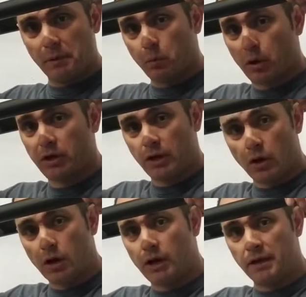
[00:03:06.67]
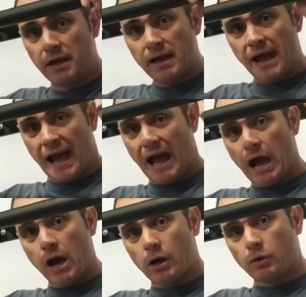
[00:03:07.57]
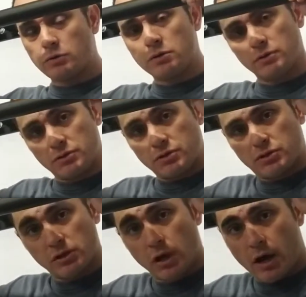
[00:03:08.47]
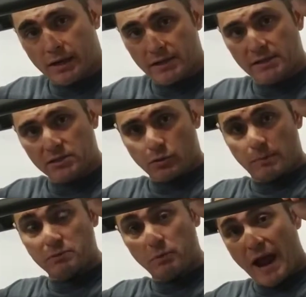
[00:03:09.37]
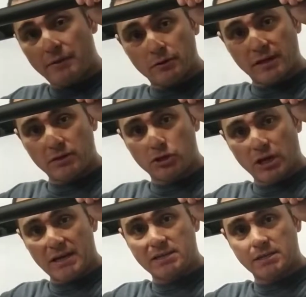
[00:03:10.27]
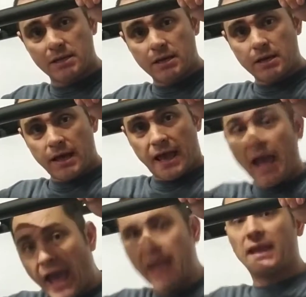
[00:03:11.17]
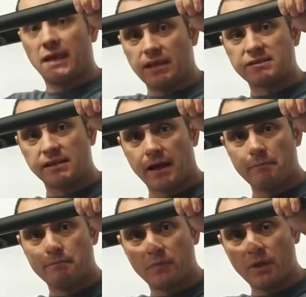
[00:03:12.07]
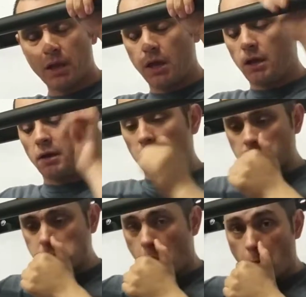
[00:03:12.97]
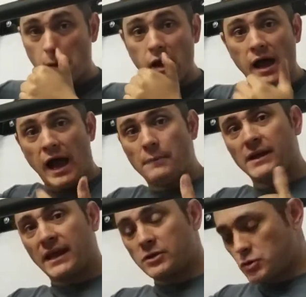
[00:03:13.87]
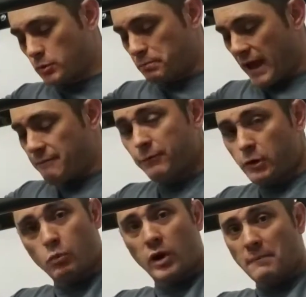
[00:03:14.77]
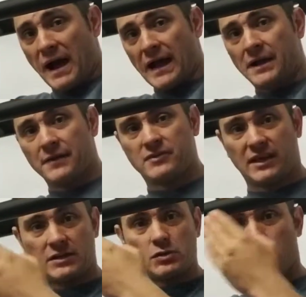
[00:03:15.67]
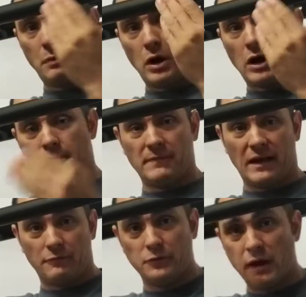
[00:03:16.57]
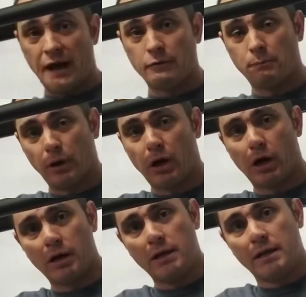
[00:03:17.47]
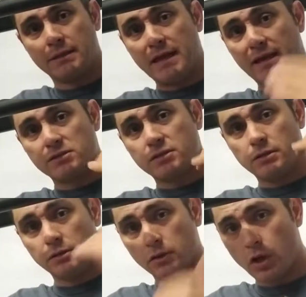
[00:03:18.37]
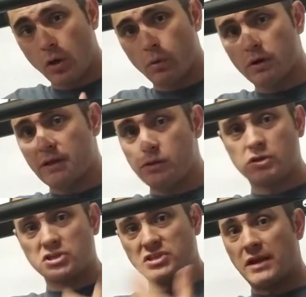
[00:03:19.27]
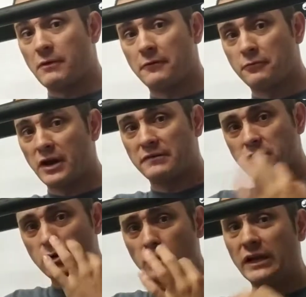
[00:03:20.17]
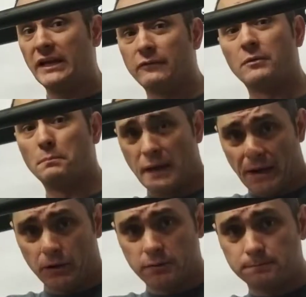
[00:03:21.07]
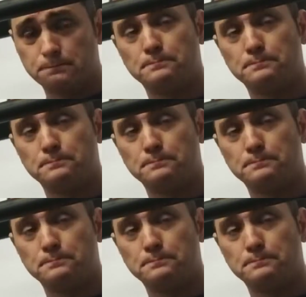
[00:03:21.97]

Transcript: be working on how to lock into these grips rather than just hanging into them. So I'm going to get to a platform where I'm high enough to get to a bar. Now, if you have a bar that is lower that you could just stand right in front of, even better.